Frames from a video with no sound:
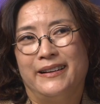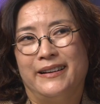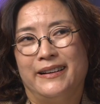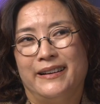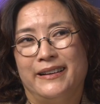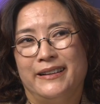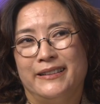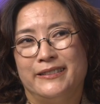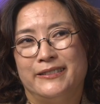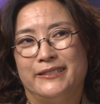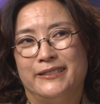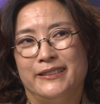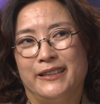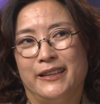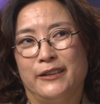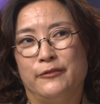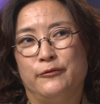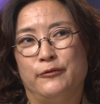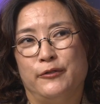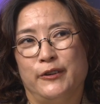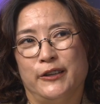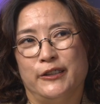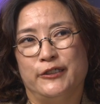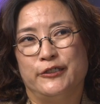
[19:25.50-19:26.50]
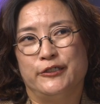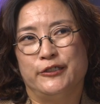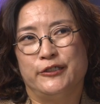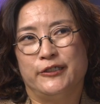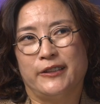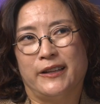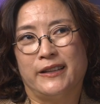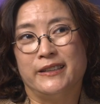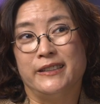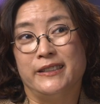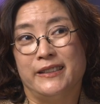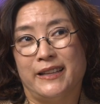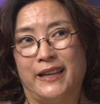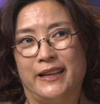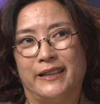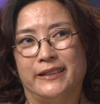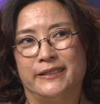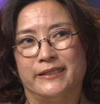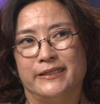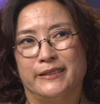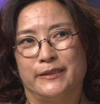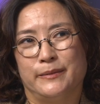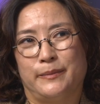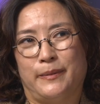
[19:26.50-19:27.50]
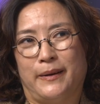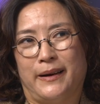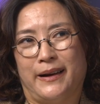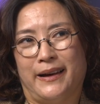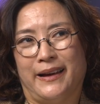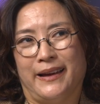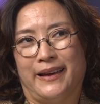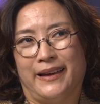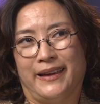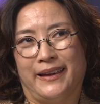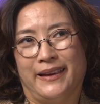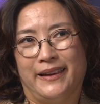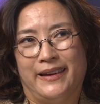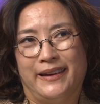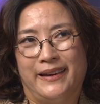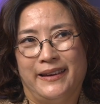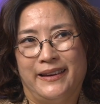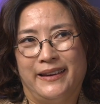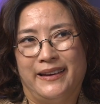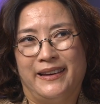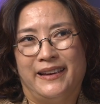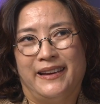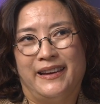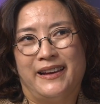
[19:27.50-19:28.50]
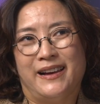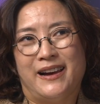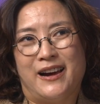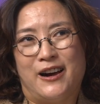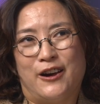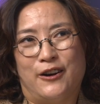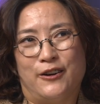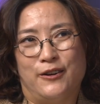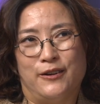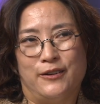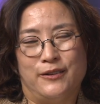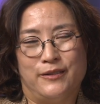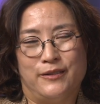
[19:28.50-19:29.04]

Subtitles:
is enriched and enhanced by our